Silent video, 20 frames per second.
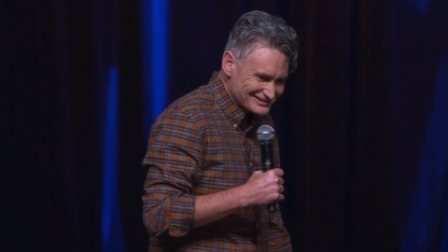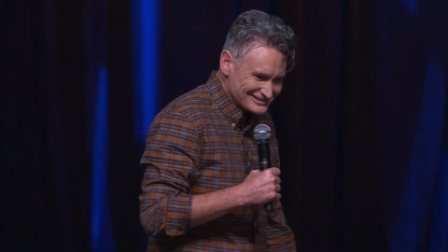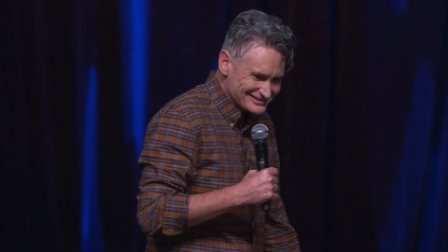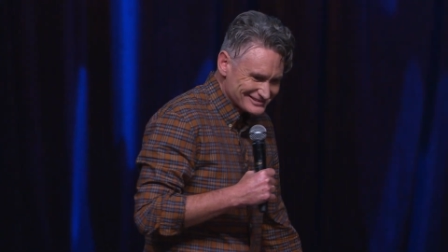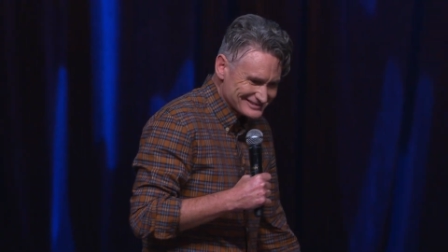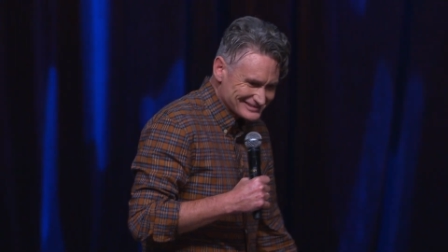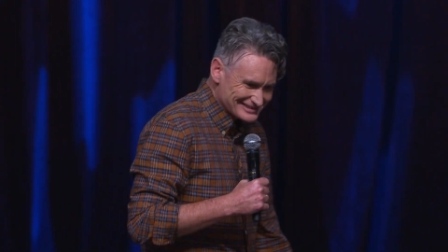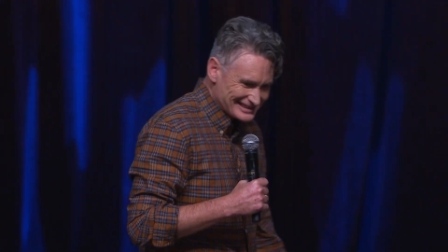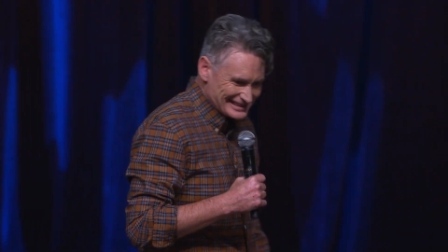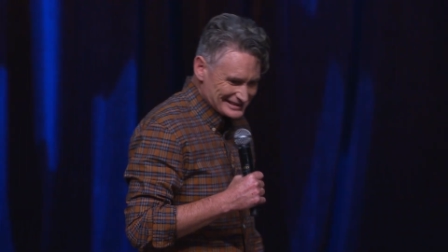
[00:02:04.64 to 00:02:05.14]

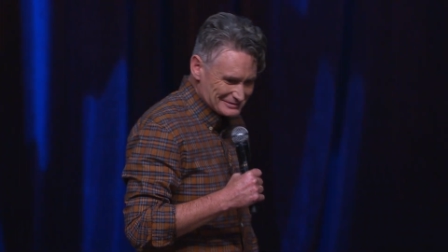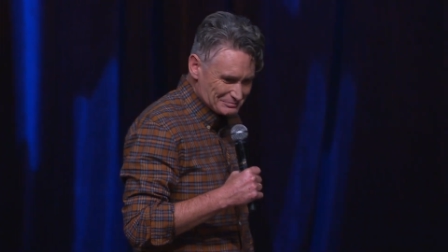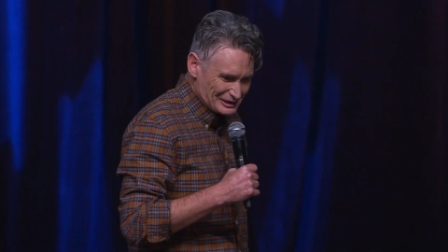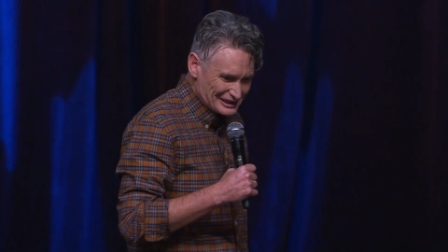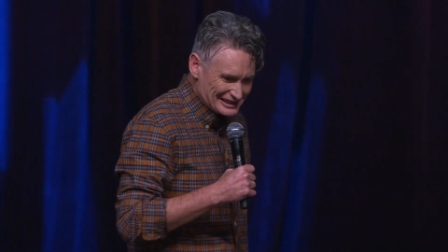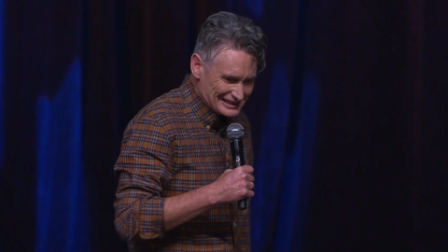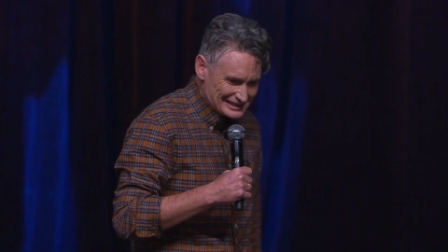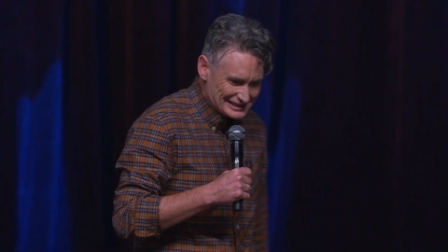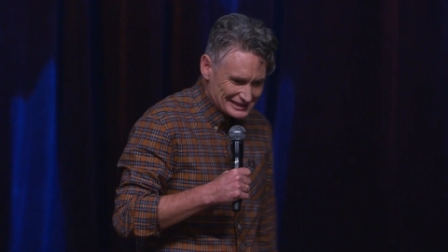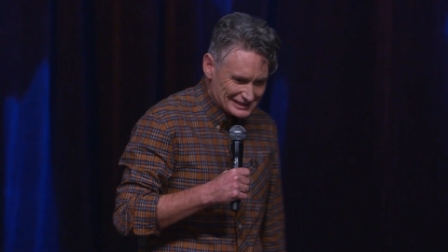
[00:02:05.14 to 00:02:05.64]
It's great to
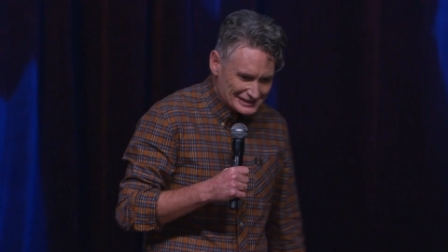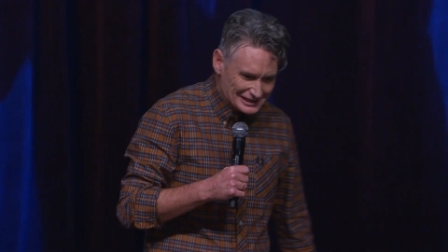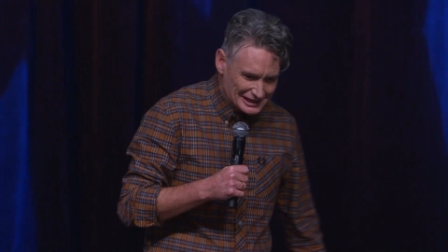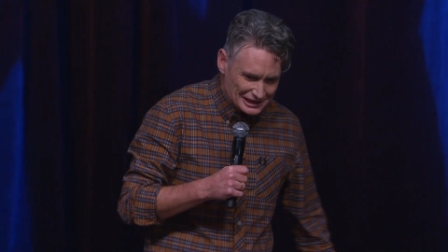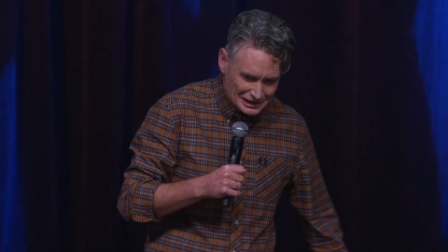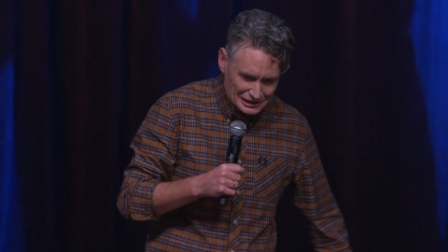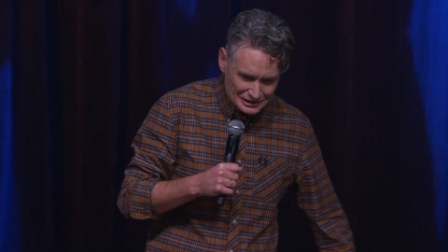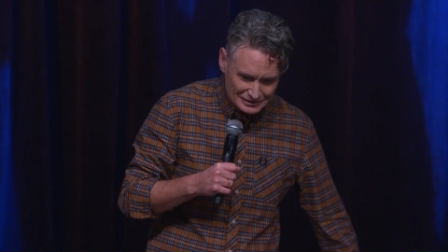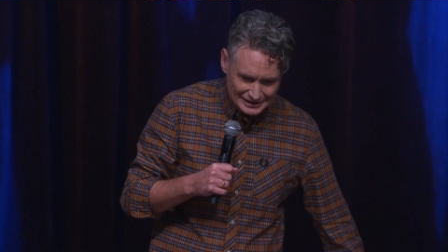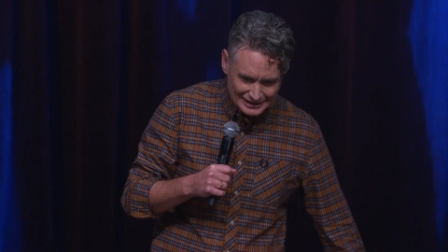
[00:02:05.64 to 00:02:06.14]
be here
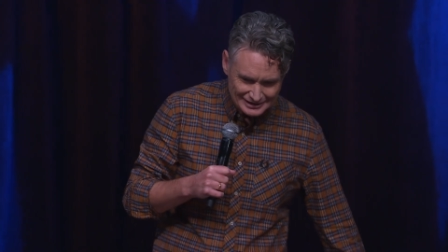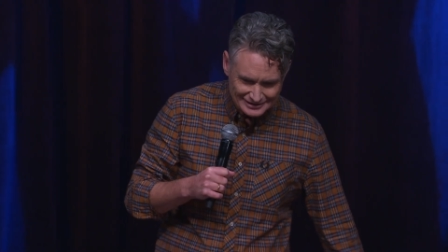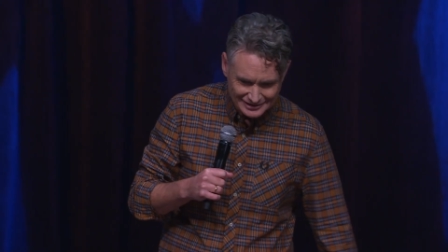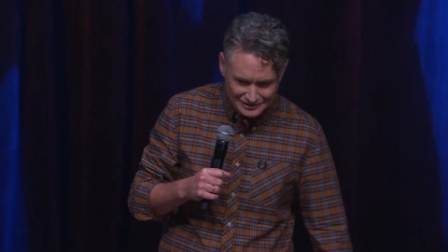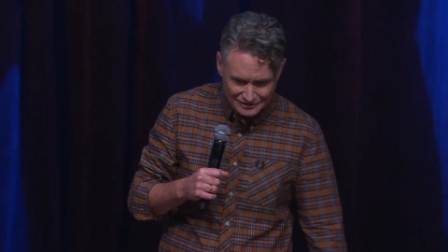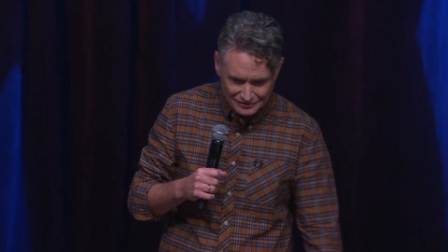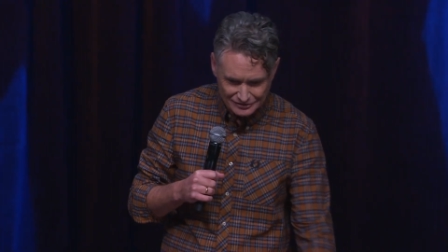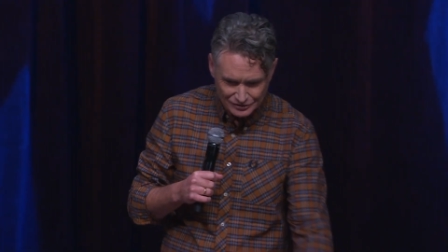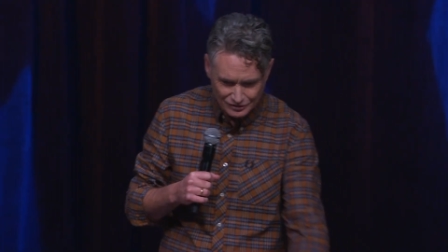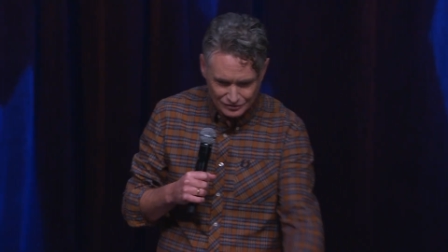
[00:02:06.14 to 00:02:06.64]
though, and
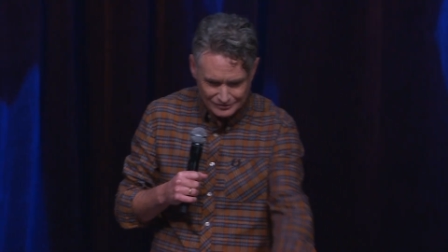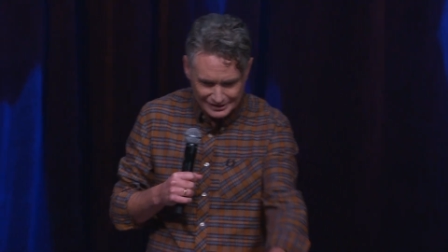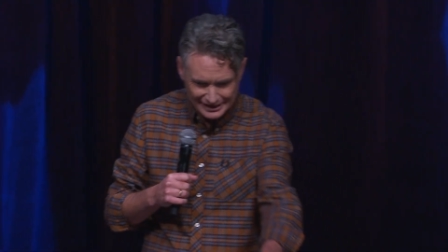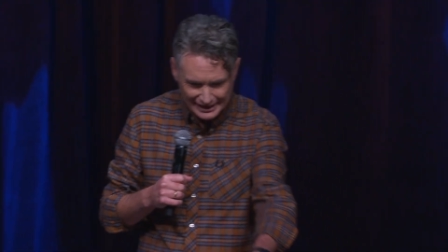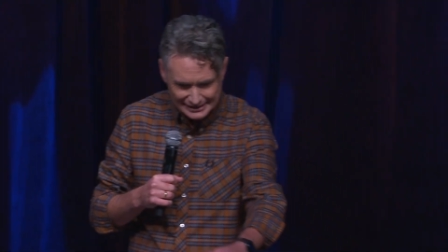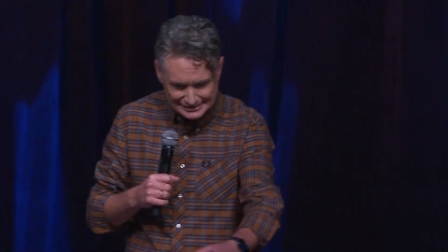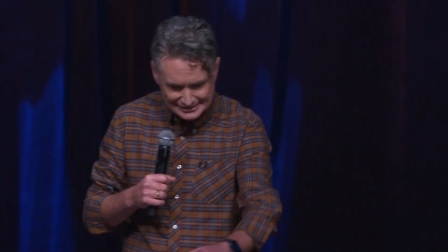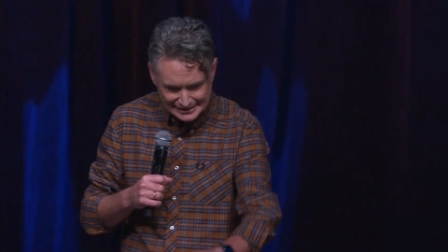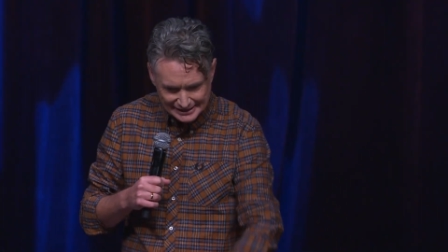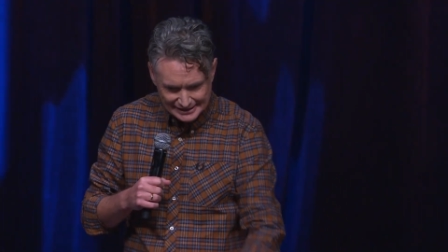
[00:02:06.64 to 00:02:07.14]
you're, you're
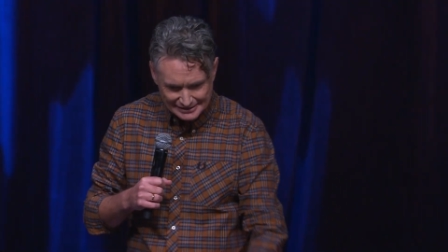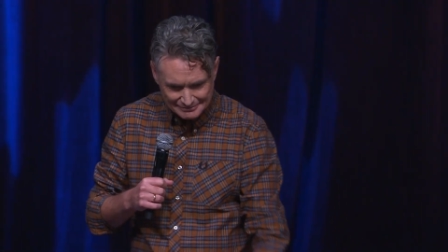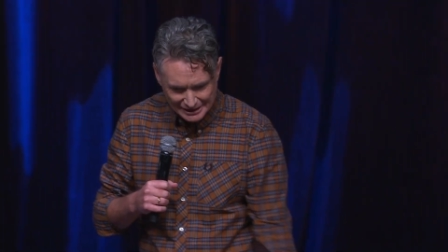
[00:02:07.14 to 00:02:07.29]
relaxed, aren't you,